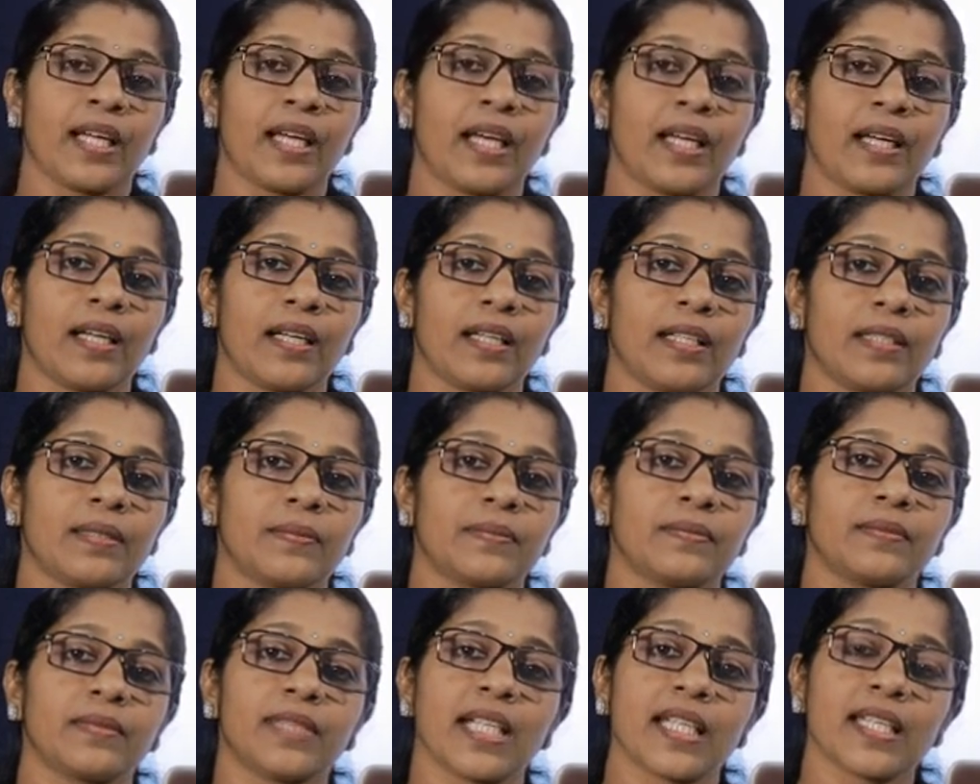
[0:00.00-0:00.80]

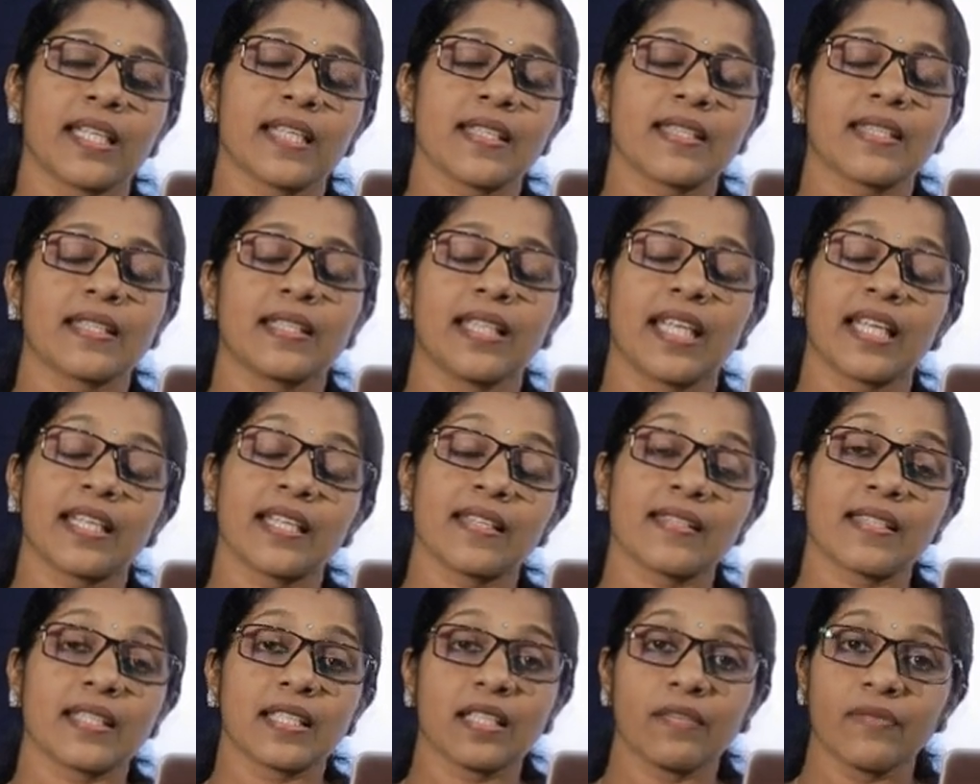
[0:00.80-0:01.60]
That is, there
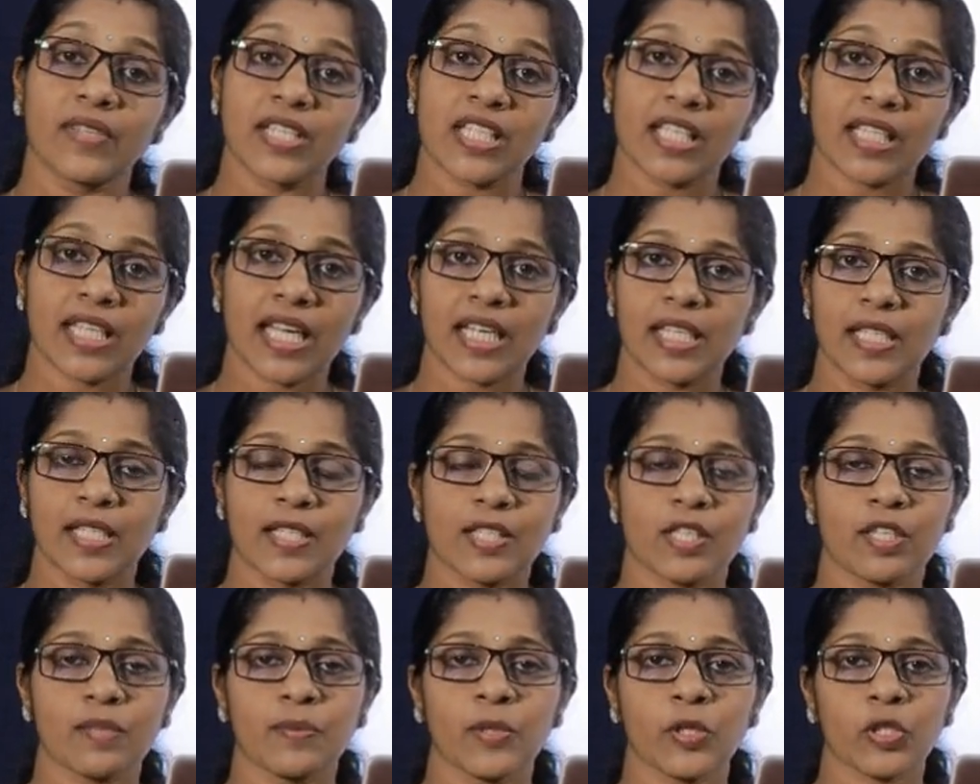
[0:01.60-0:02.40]
is division and
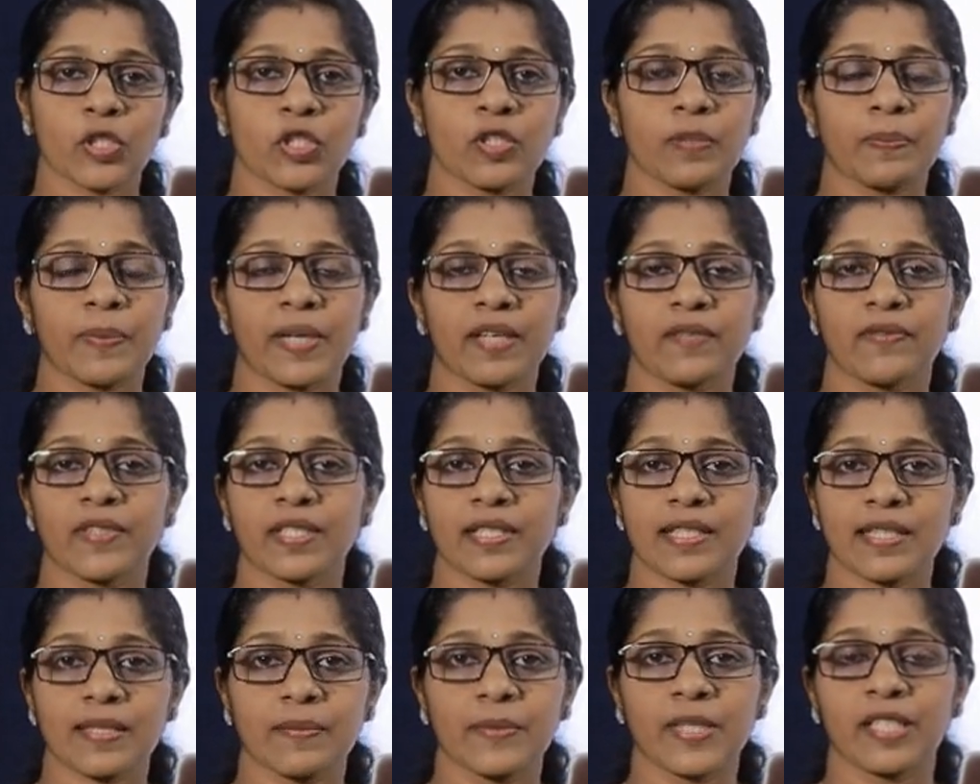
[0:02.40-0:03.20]
distribution of
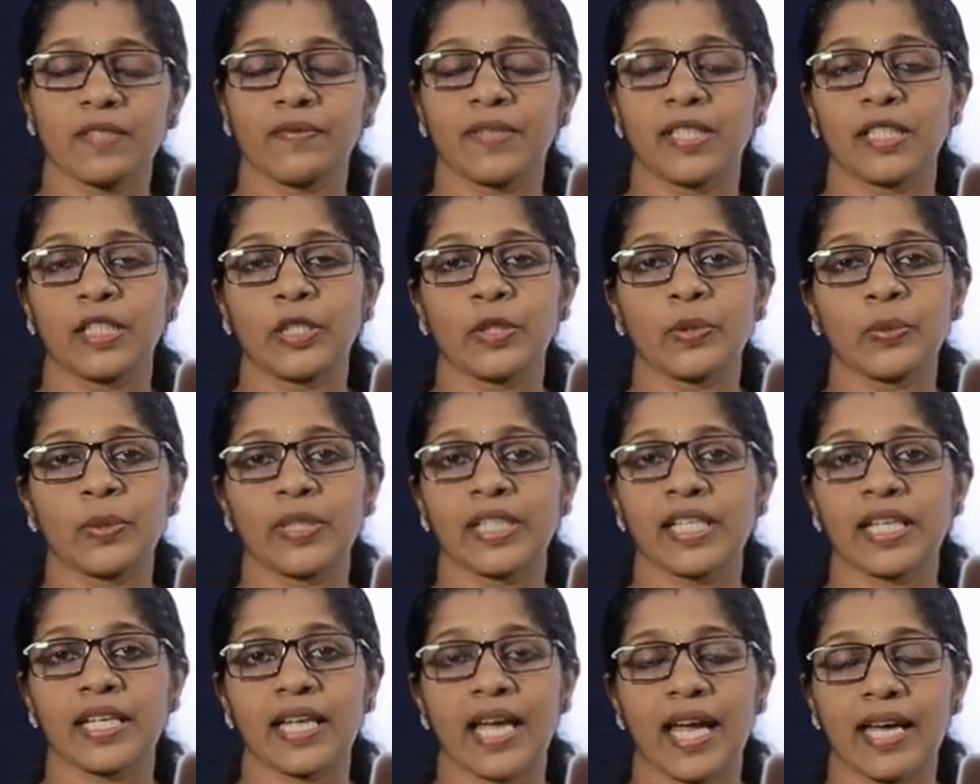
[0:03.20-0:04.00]
powers between
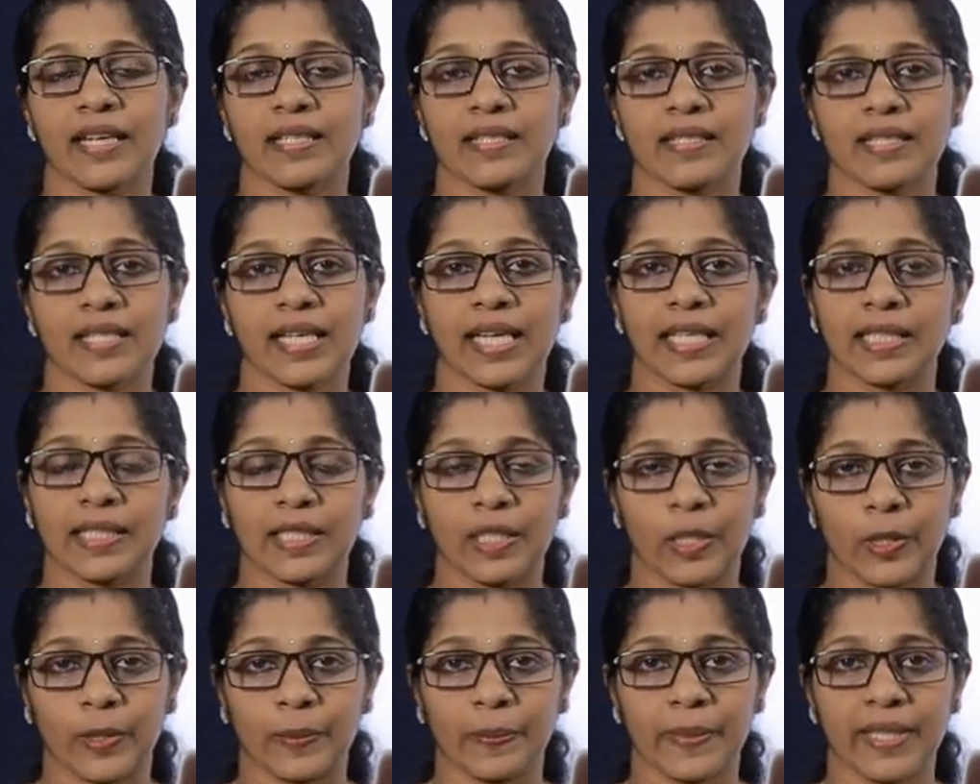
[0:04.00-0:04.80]
union and state
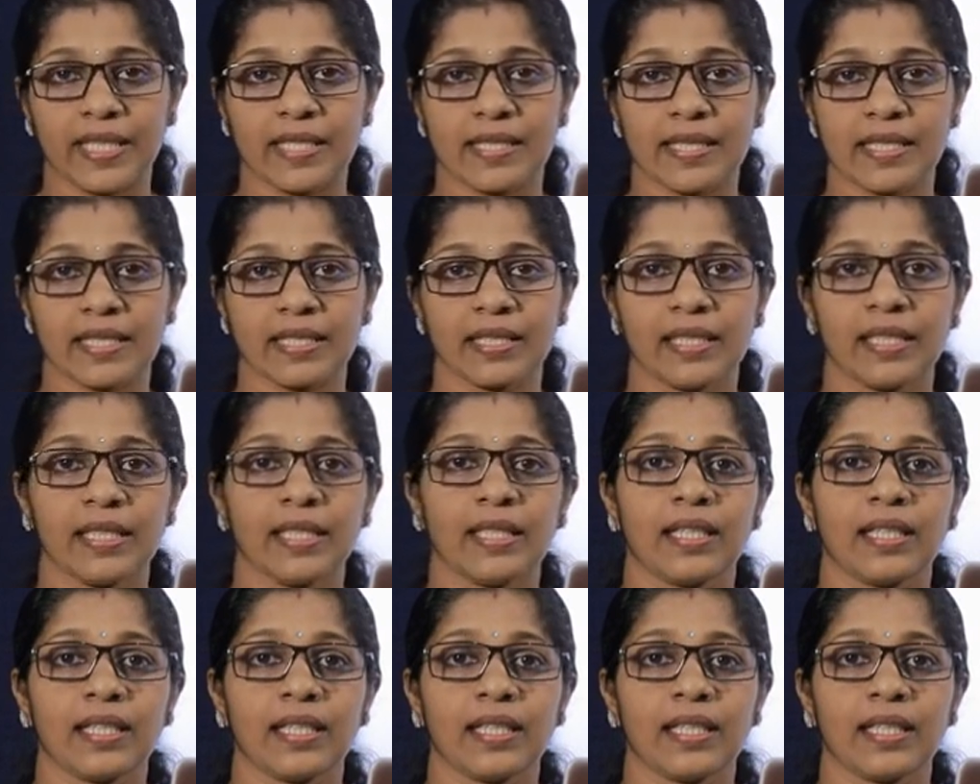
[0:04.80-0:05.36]
governments.